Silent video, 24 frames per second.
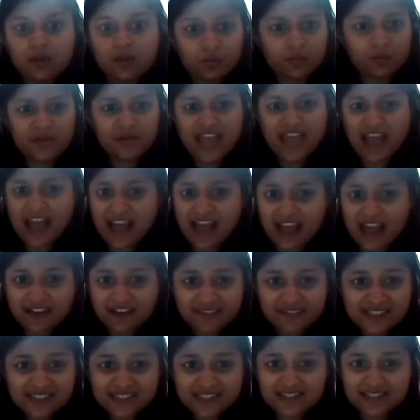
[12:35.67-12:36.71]
we
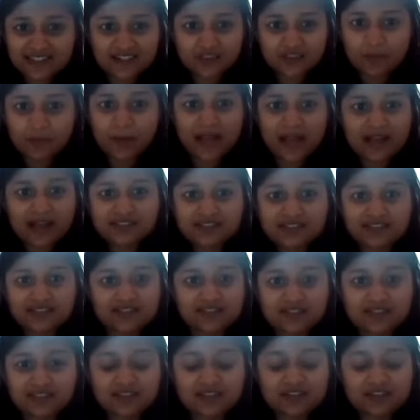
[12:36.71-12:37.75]
haven't seen in the past in
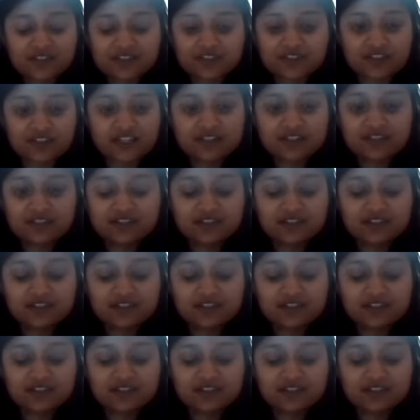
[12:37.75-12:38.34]
this industry?